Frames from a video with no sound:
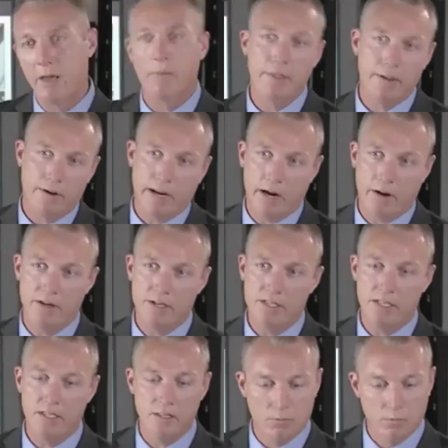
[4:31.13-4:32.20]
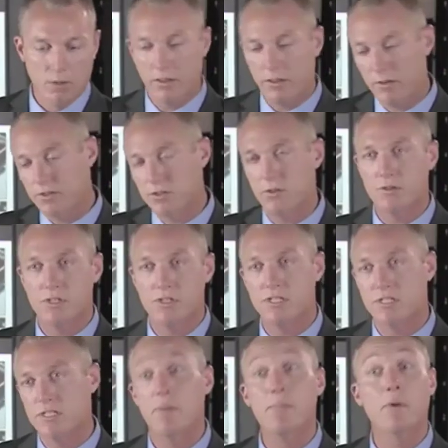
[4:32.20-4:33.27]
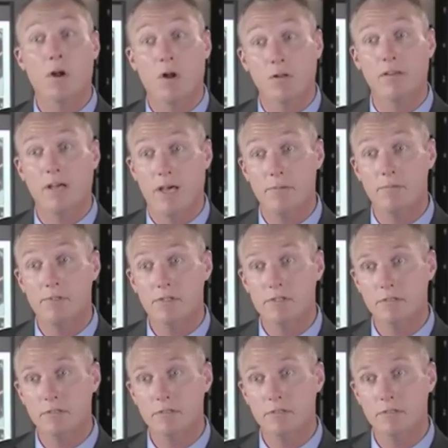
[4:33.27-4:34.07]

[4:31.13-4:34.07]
way they're guaranteed that one of those sources is up at all times.